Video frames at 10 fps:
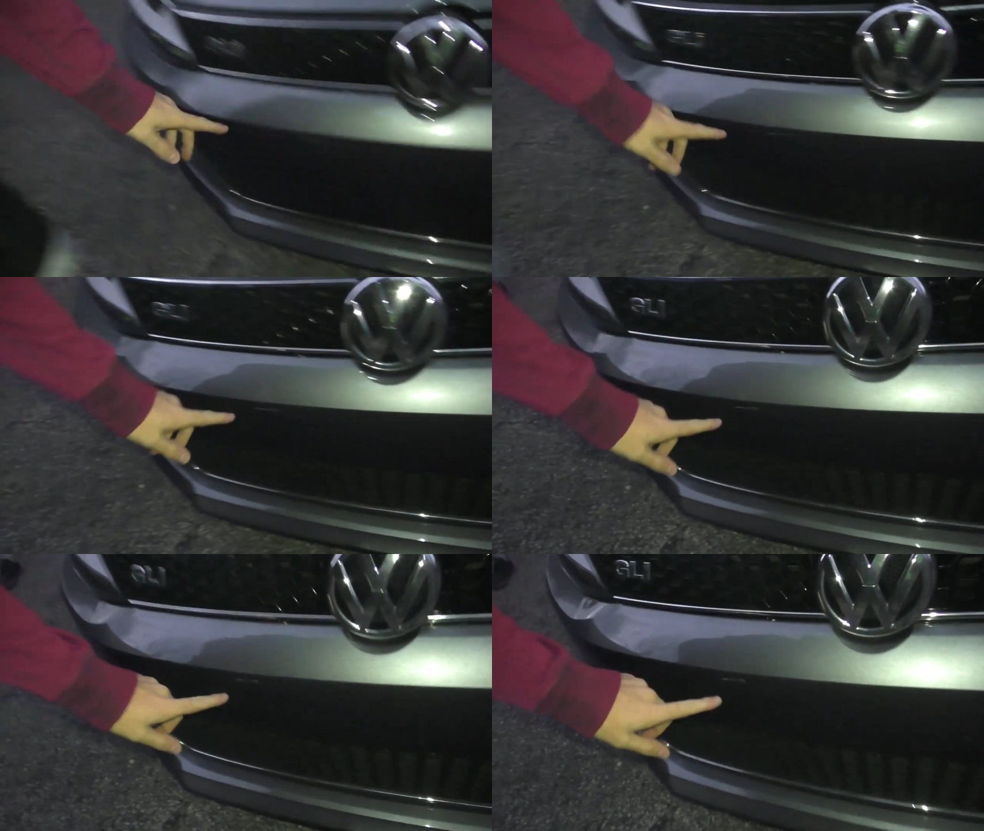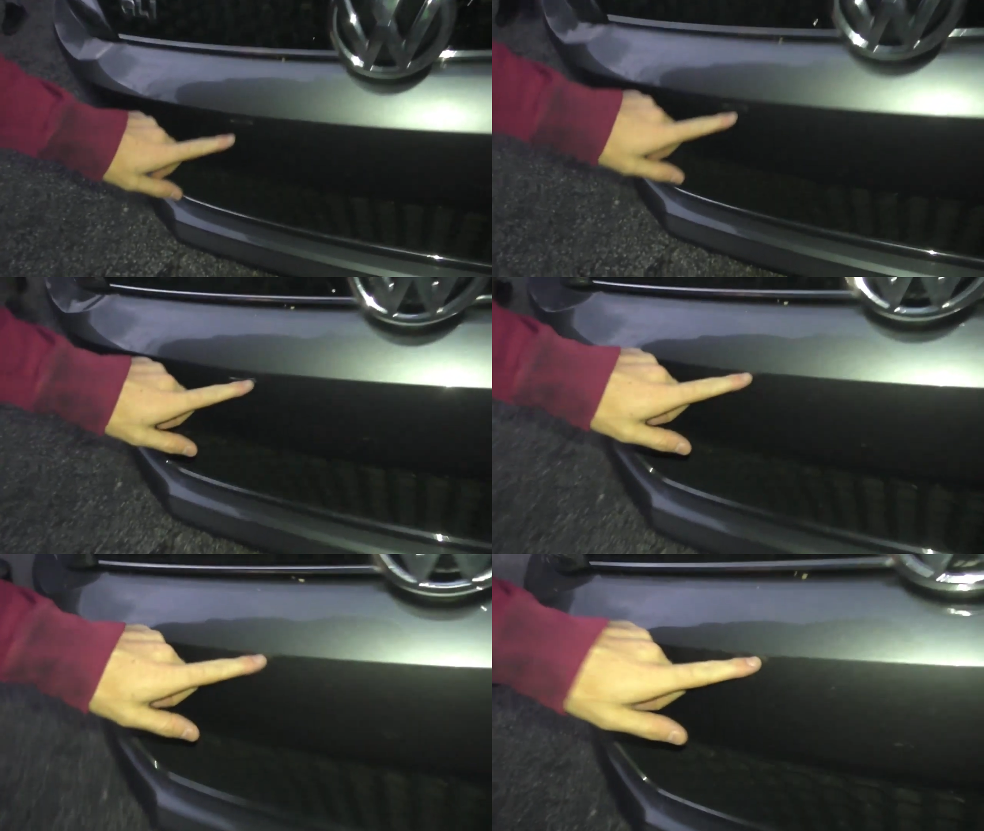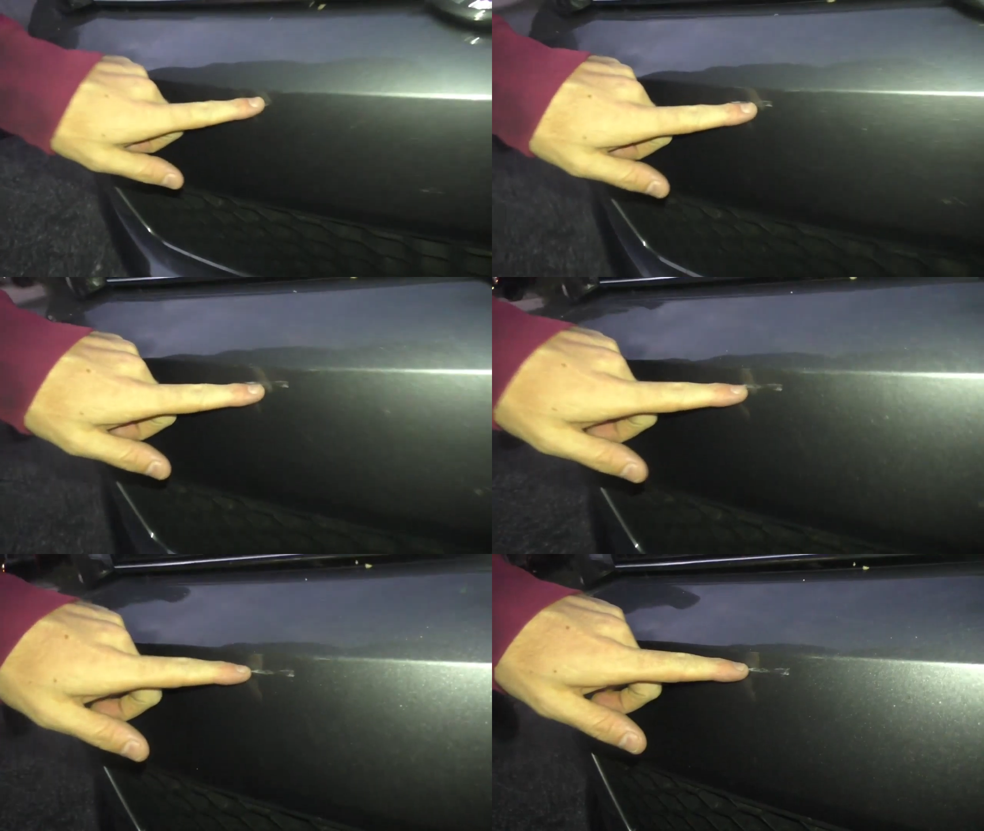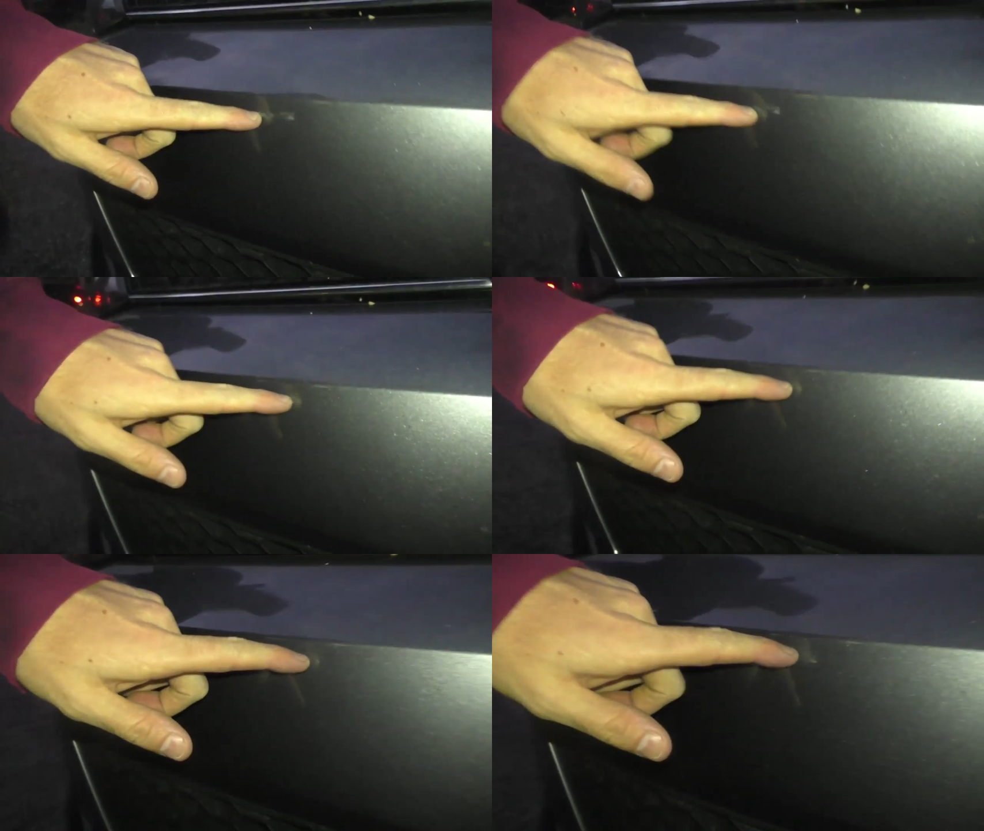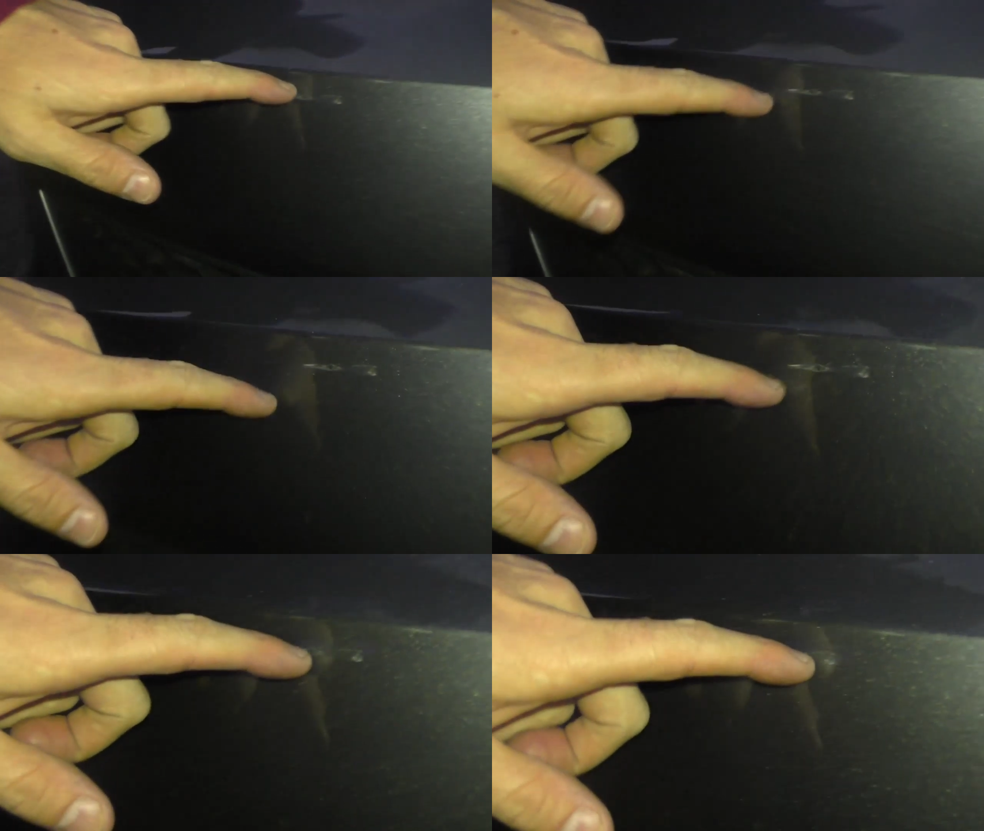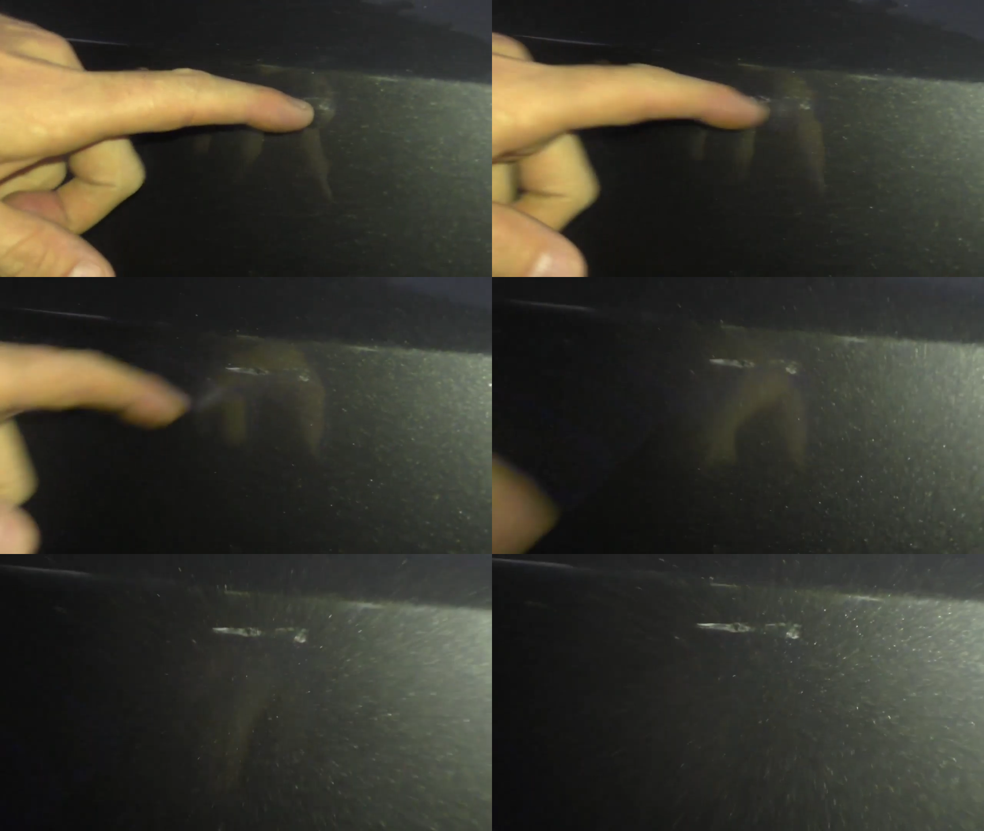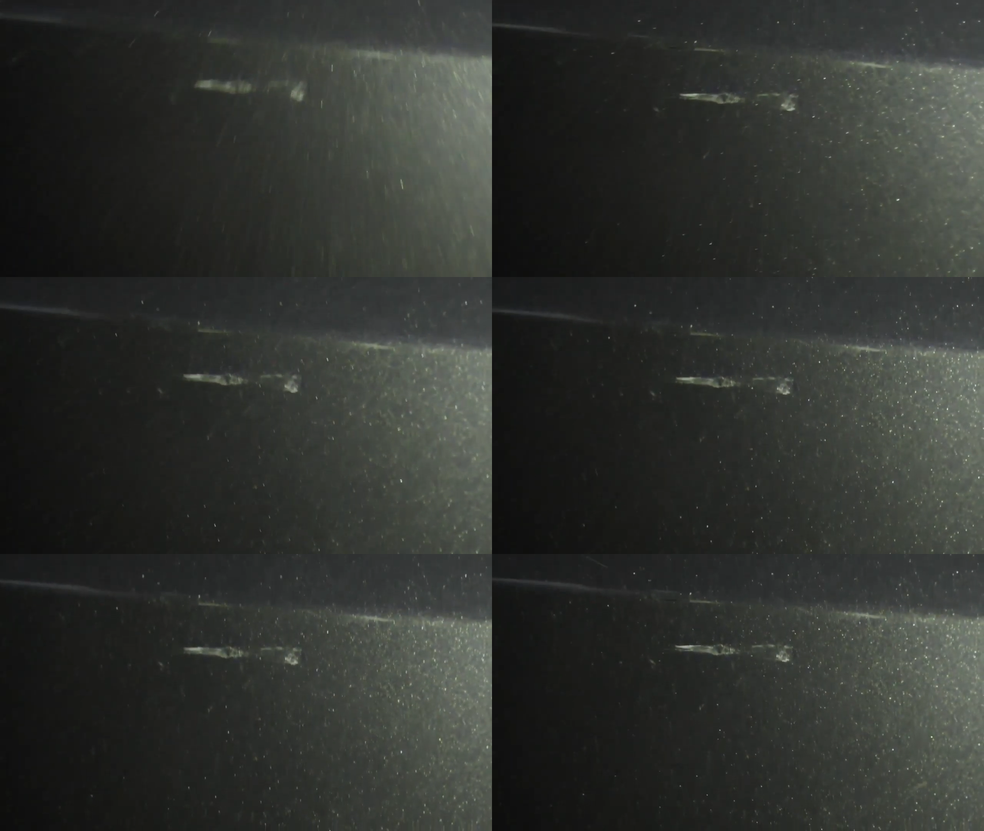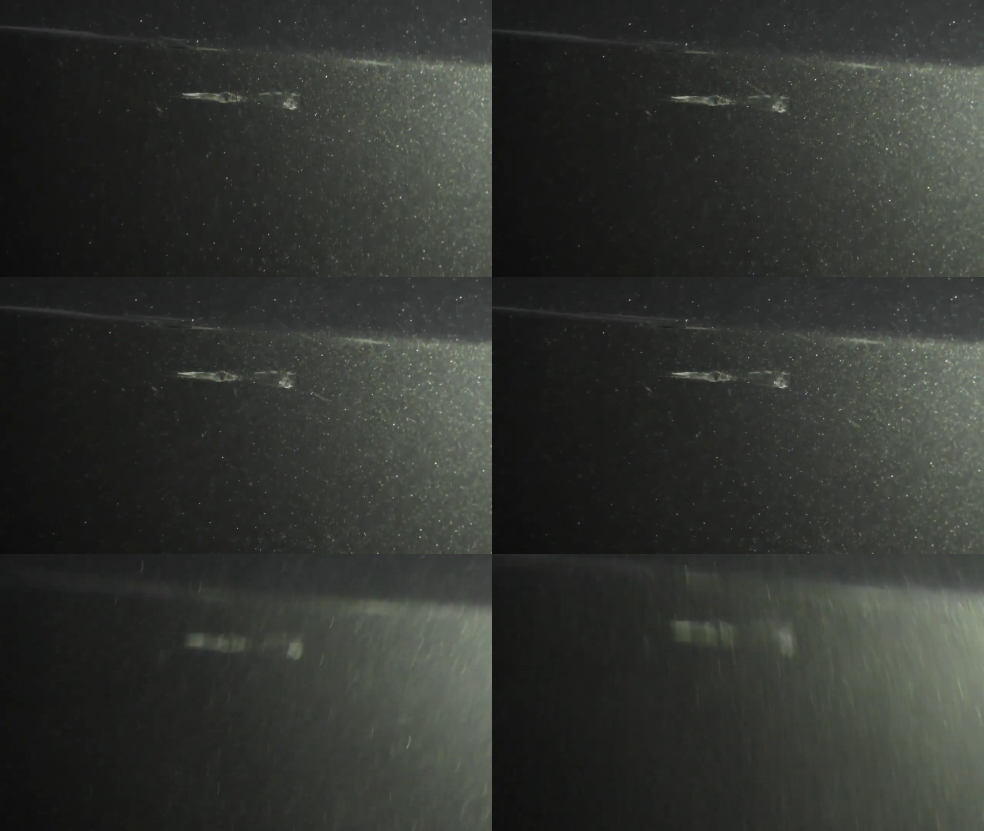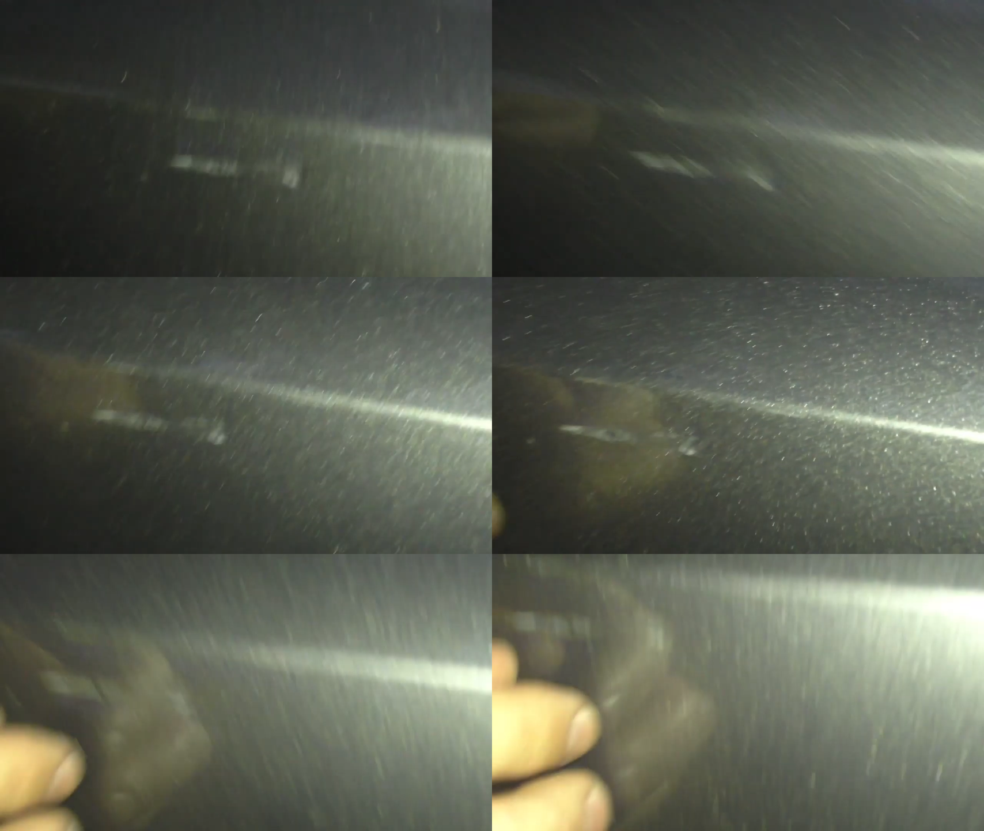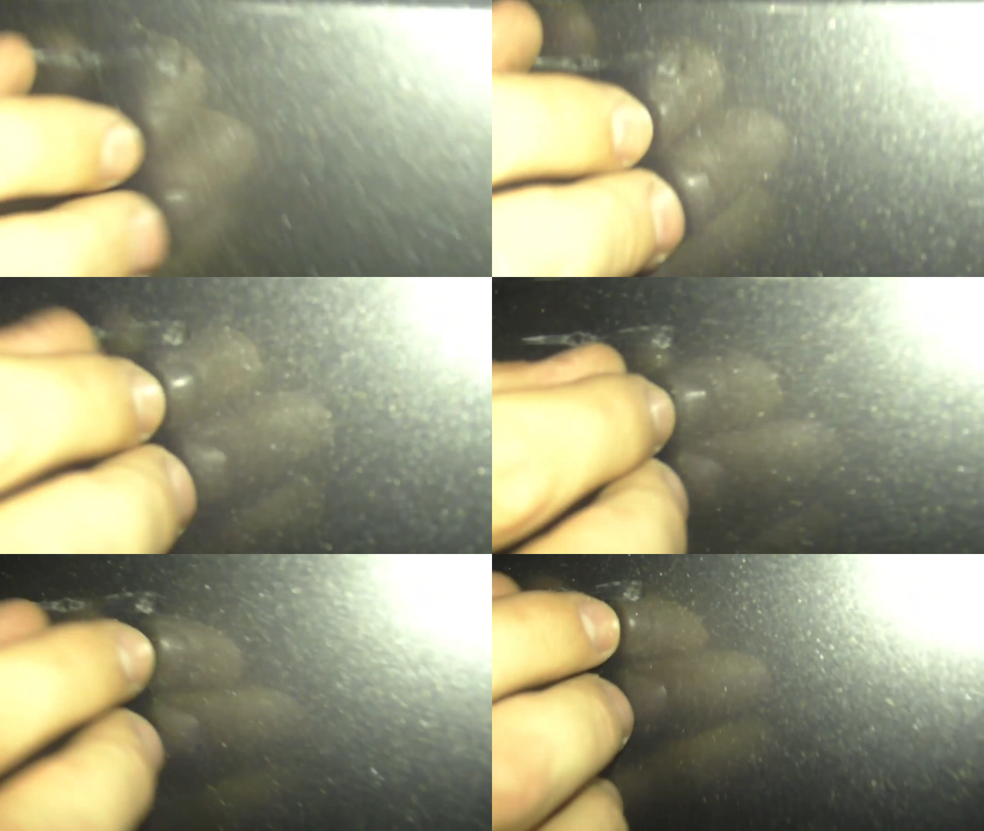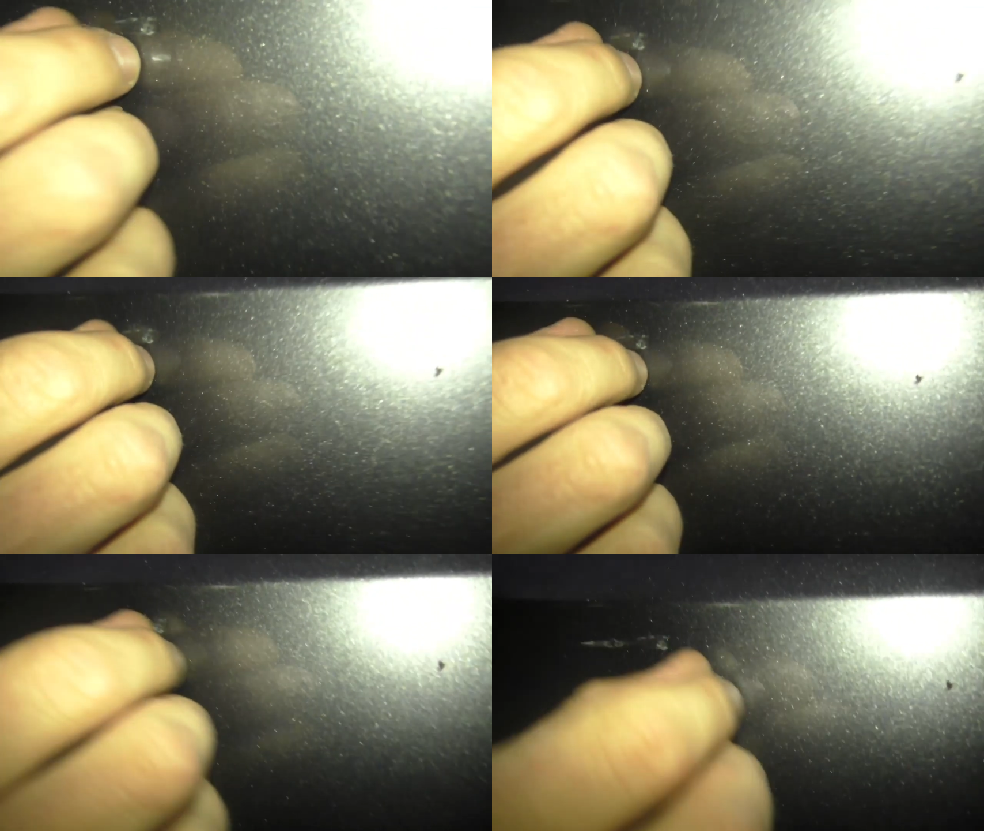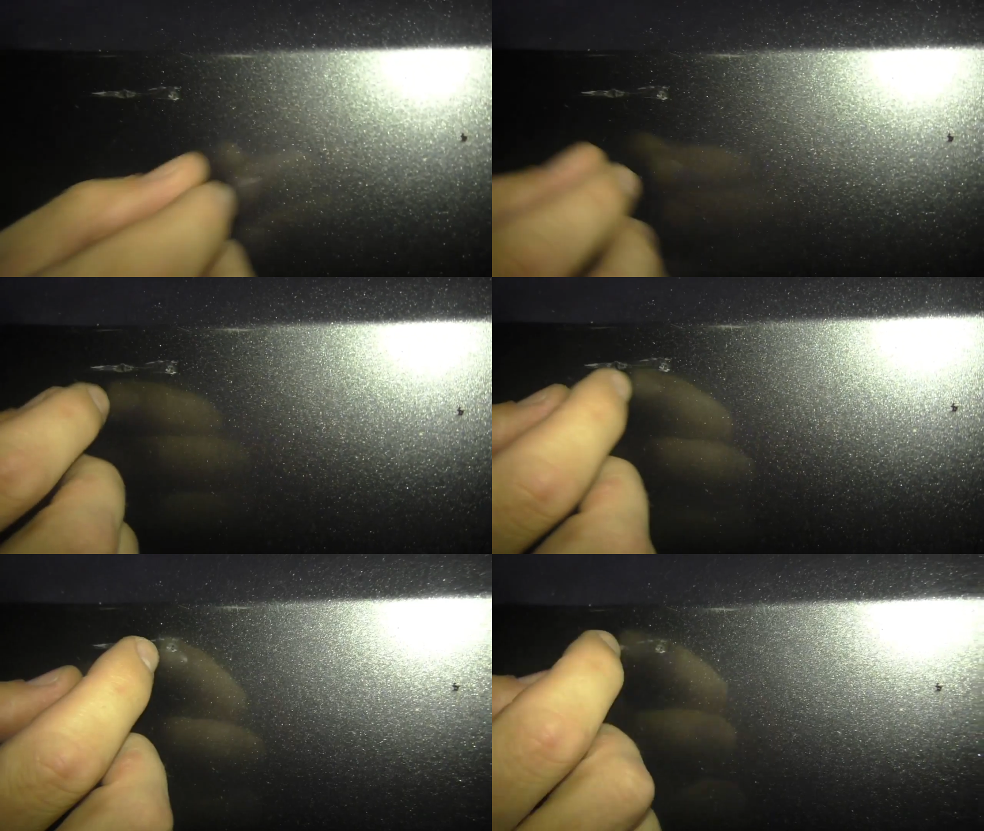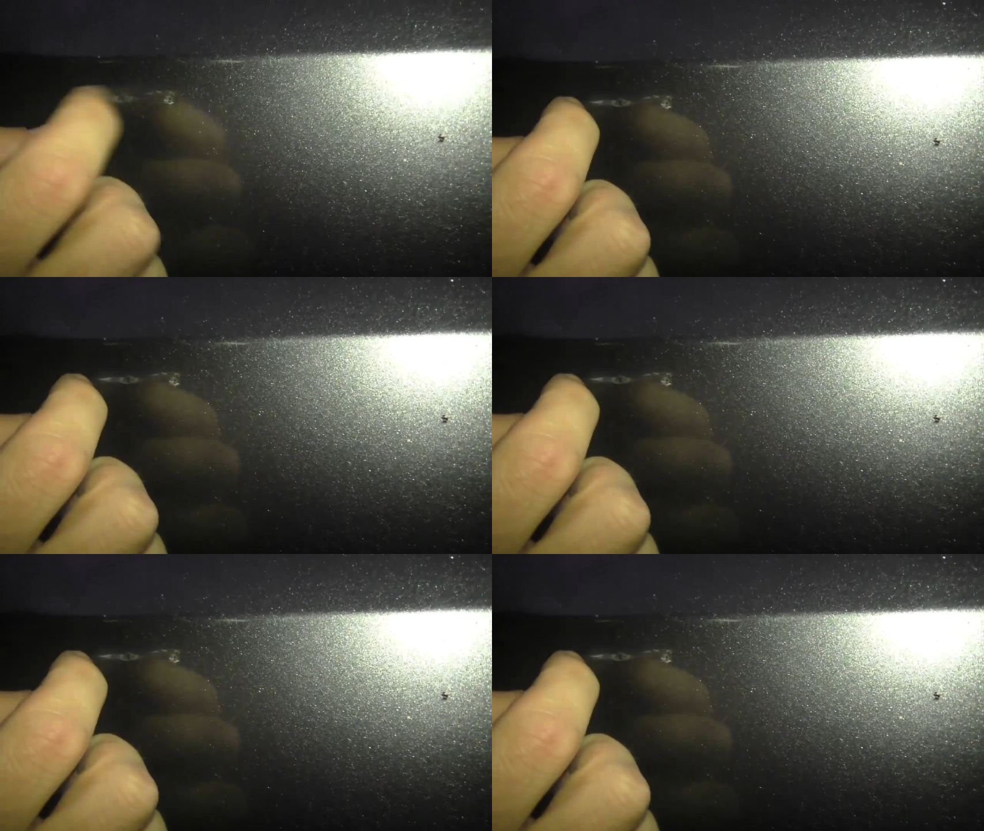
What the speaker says: (no speaker visible)